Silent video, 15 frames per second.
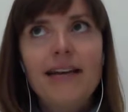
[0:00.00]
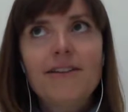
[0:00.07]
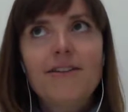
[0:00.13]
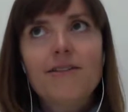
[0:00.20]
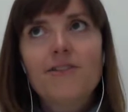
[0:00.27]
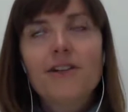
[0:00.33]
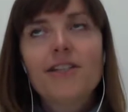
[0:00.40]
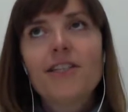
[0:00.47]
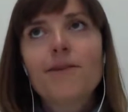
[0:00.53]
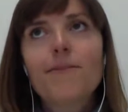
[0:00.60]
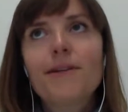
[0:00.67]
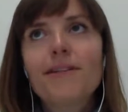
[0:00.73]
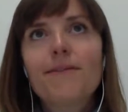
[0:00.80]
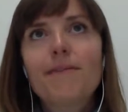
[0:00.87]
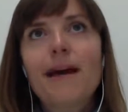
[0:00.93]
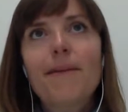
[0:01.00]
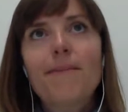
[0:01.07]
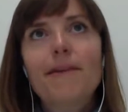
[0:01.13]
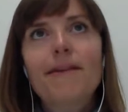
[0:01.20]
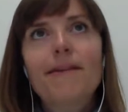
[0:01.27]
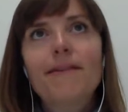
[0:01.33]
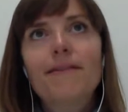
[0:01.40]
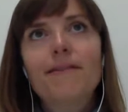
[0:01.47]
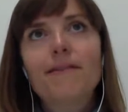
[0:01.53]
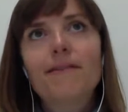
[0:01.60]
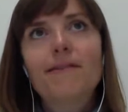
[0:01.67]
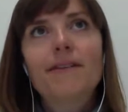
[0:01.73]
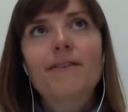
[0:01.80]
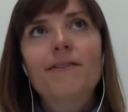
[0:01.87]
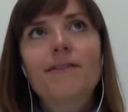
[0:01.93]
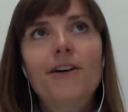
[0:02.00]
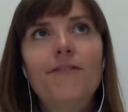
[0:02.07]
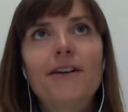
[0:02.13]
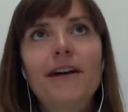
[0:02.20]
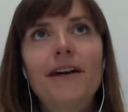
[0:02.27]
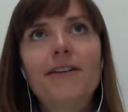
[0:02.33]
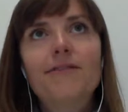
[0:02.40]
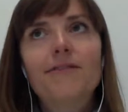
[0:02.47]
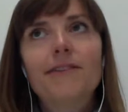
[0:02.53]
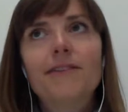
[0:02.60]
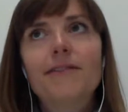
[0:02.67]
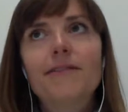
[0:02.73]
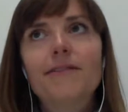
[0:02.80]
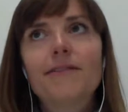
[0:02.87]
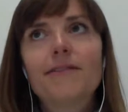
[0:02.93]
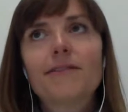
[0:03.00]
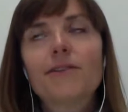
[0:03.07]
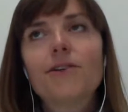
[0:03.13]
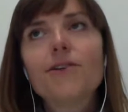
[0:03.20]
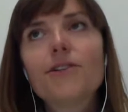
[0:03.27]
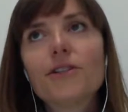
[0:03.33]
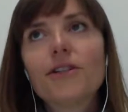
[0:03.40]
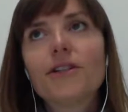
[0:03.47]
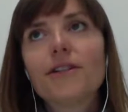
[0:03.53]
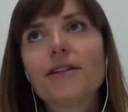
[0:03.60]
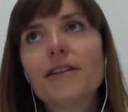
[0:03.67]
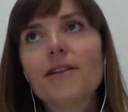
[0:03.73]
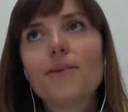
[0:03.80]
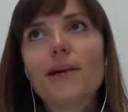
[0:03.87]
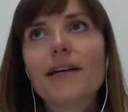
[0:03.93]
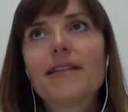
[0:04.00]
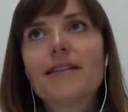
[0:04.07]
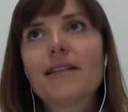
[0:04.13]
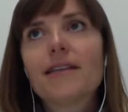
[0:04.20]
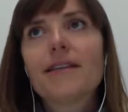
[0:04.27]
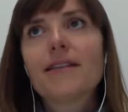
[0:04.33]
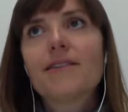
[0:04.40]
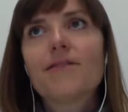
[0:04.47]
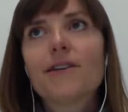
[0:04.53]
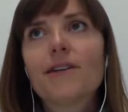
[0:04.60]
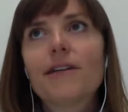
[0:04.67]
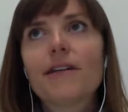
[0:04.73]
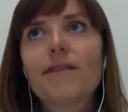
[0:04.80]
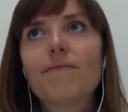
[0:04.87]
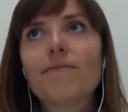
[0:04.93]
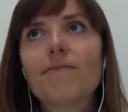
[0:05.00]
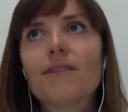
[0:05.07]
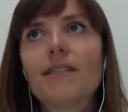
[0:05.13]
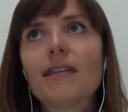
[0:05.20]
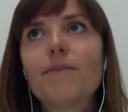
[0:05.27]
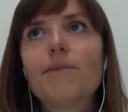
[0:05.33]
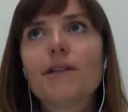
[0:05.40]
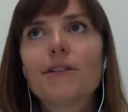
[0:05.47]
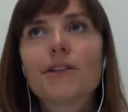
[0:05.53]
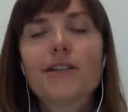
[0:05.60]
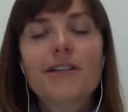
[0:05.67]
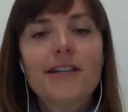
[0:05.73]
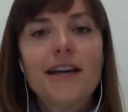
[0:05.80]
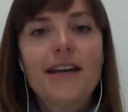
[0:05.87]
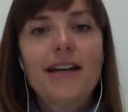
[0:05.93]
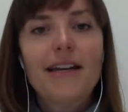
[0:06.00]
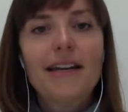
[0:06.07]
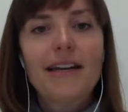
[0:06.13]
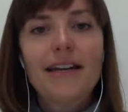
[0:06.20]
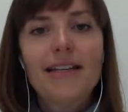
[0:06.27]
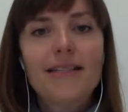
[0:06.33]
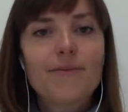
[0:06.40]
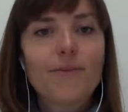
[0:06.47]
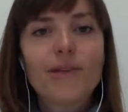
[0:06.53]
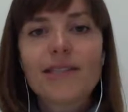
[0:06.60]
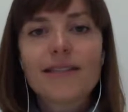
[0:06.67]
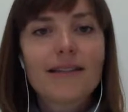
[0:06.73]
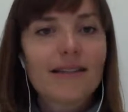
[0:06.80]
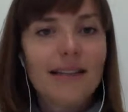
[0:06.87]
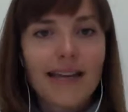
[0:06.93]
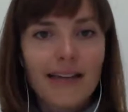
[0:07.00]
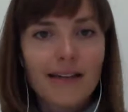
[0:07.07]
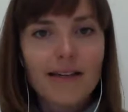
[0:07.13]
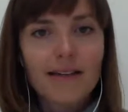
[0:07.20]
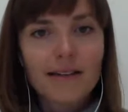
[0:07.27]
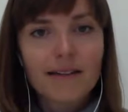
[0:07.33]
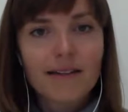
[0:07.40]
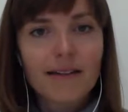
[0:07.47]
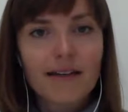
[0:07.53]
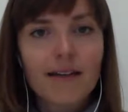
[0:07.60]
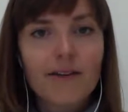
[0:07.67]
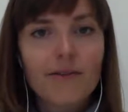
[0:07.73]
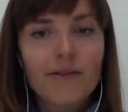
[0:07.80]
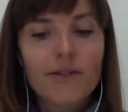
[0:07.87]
Transhumanism happened to evolve out of a culture in the West that is very steeped in Christianity. What's the link, you know?